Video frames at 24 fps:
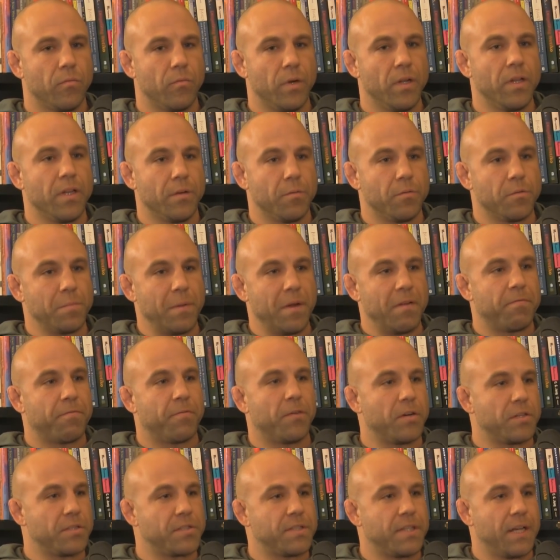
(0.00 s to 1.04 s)
really it was my
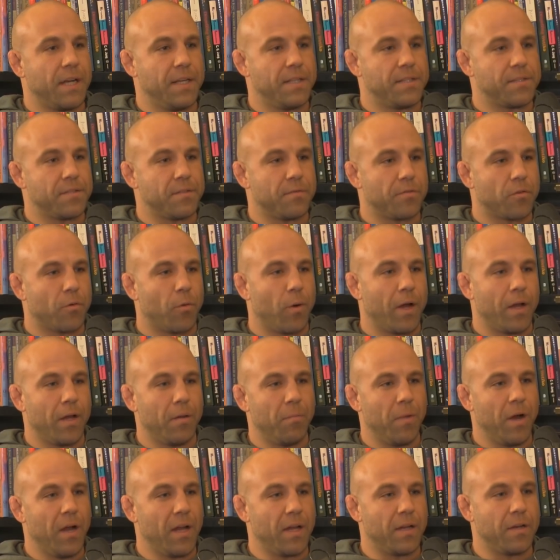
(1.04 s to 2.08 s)
first taste of
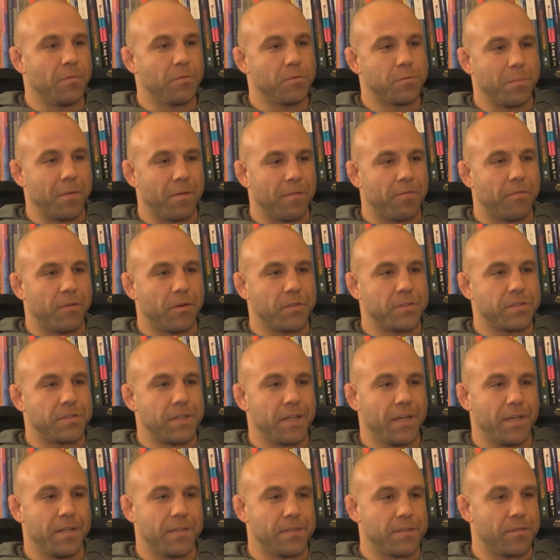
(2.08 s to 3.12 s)
quiet mind. It was my first
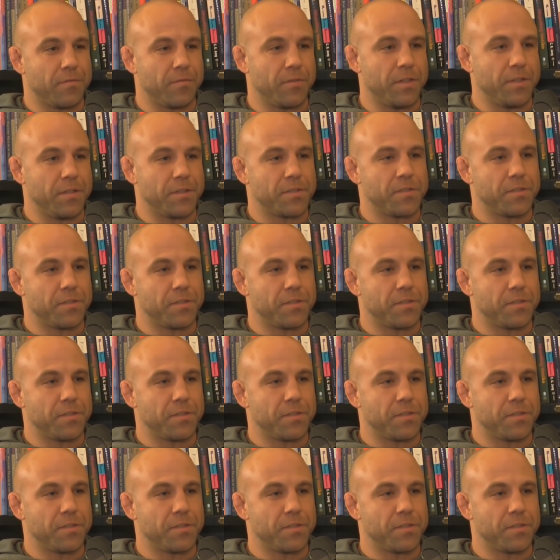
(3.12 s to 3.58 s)
taste of inner